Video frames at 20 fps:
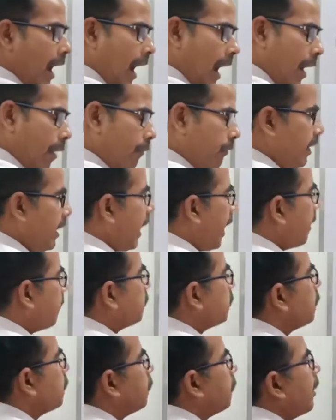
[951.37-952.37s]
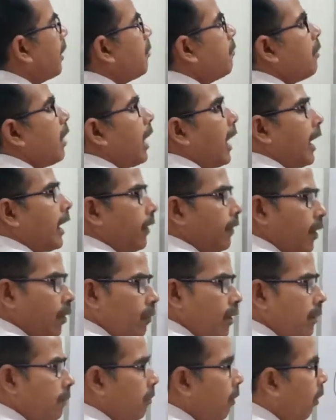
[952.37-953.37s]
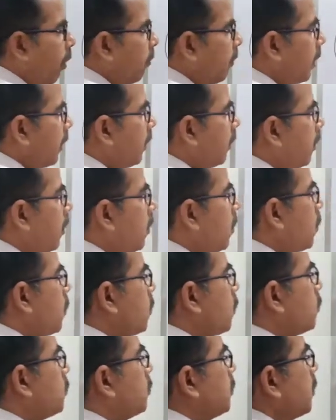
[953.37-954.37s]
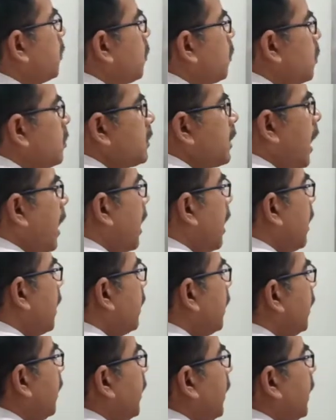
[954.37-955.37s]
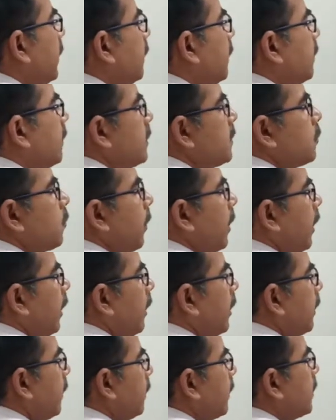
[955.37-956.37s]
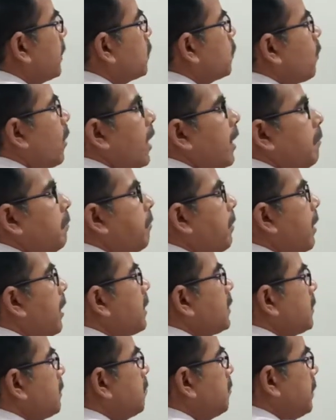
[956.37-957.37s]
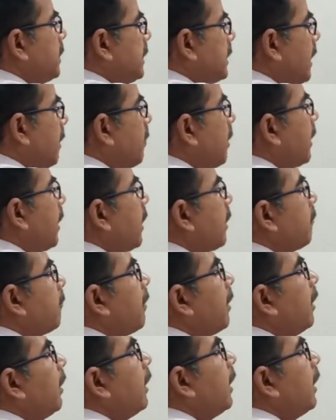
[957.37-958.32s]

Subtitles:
We have to frame another one polynomial whose zeros are in this way, that is 1 plus beta by alpha